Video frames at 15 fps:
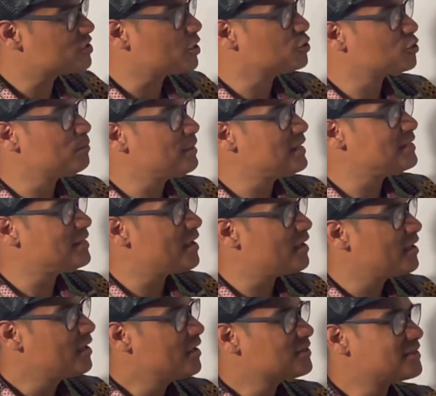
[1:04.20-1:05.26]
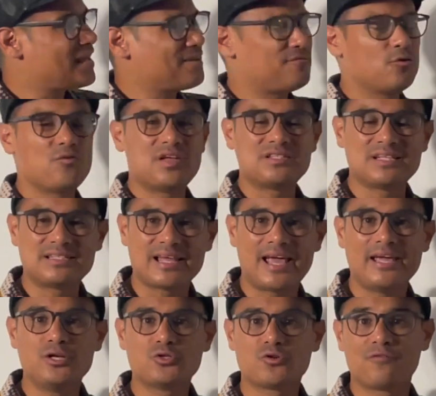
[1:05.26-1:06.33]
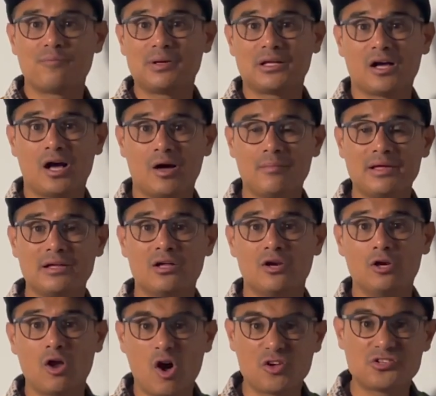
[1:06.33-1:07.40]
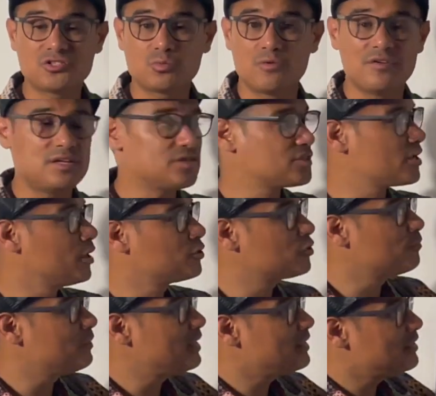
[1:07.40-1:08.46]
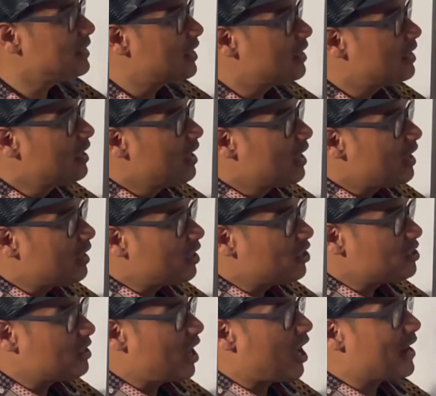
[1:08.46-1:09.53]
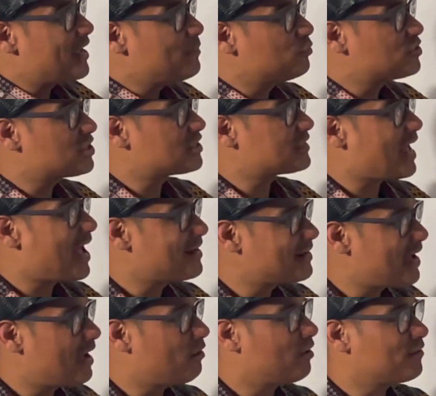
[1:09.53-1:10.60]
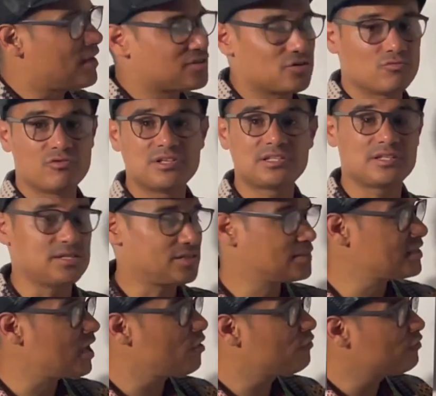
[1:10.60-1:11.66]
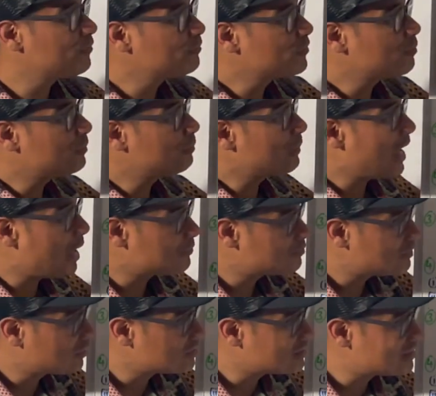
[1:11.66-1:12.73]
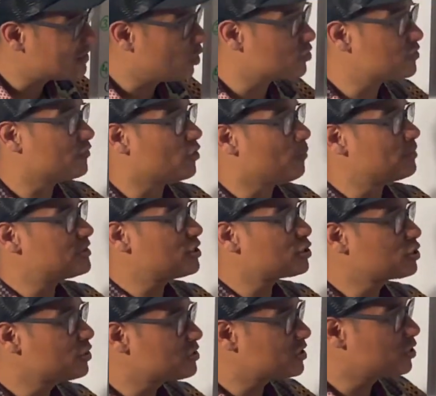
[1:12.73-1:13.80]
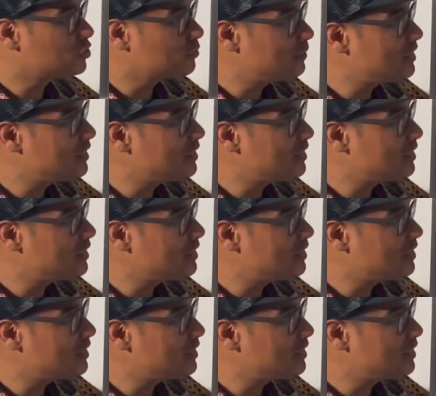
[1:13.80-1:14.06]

social media, so therefore there's the danger of becoming lost within social media, unable to stand out, and that's a risk in itself, perhaps because there's lots of competition on social